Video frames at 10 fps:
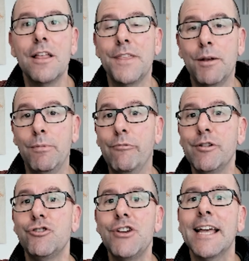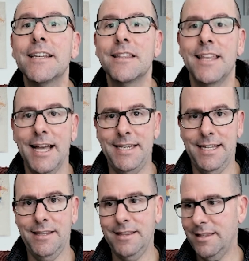then we reject the
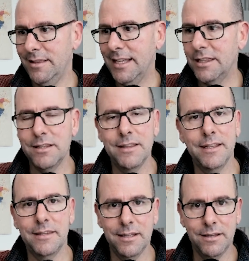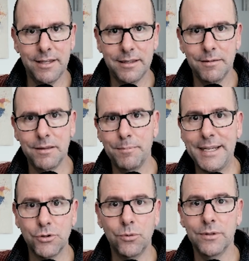idea that the, that the, that the, that the, the
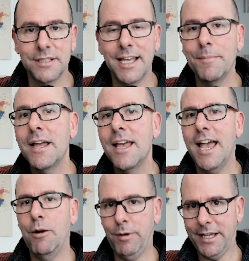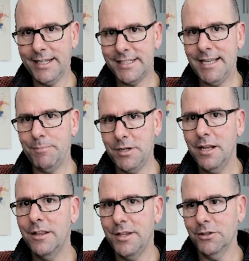means are all the same, and we can accept
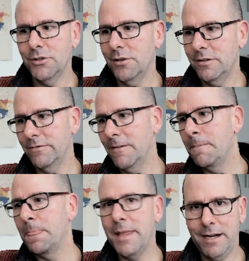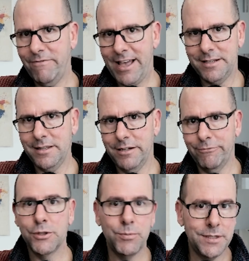the alternative that in fact the
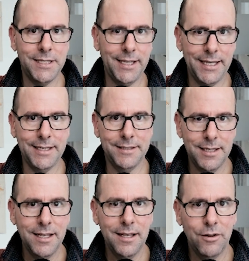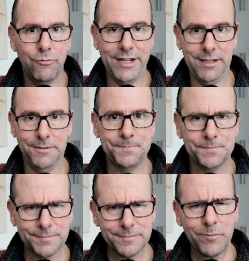difference we're seeing is real.
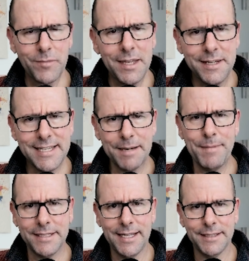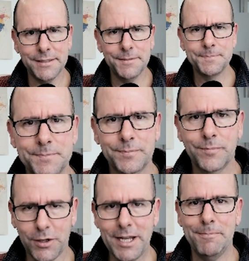Does that make sense?
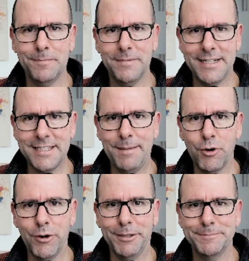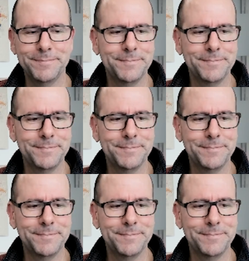Okay, let's keep going.